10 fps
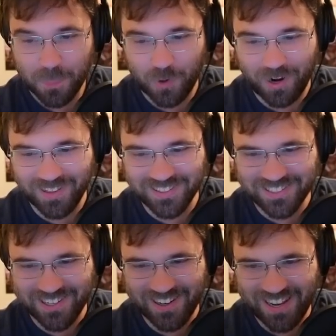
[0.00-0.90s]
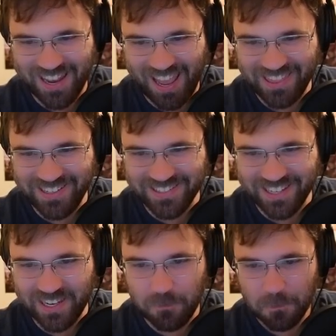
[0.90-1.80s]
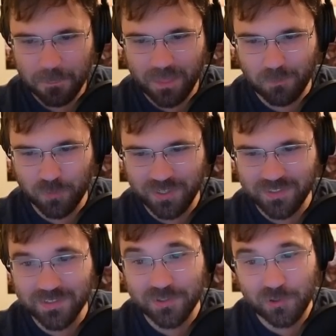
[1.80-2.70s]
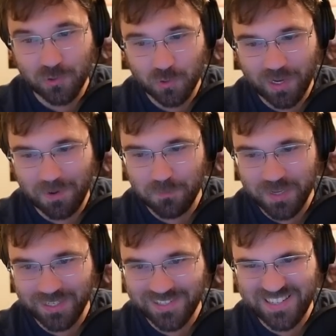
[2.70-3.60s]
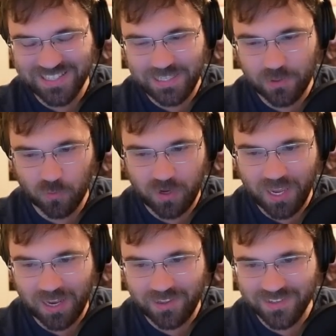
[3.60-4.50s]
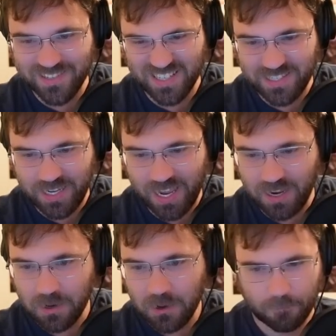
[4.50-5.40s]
All right, let's go ahead and add these in. That brings us to a big 63 out of the 68.